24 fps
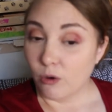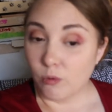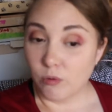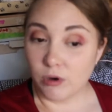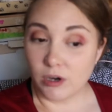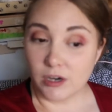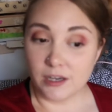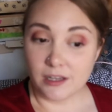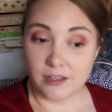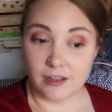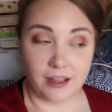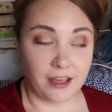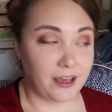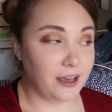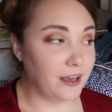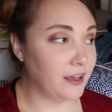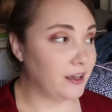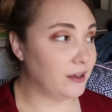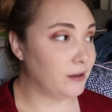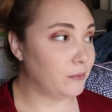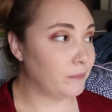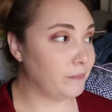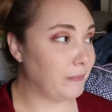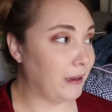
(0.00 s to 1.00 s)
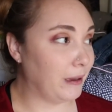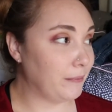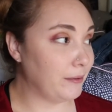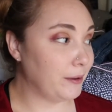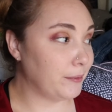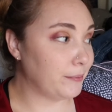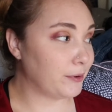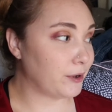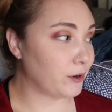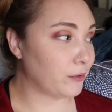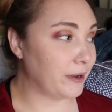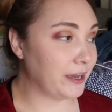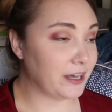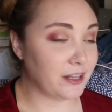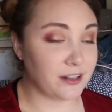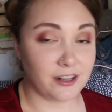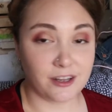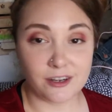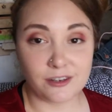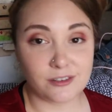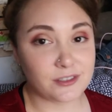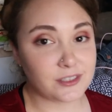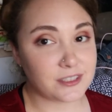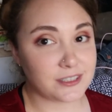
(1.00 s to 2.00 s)
we'll maybe put away
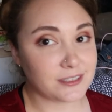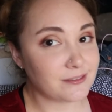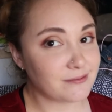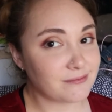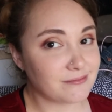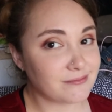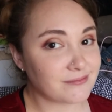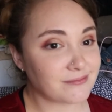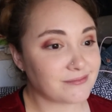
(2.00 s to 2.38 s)
clothes.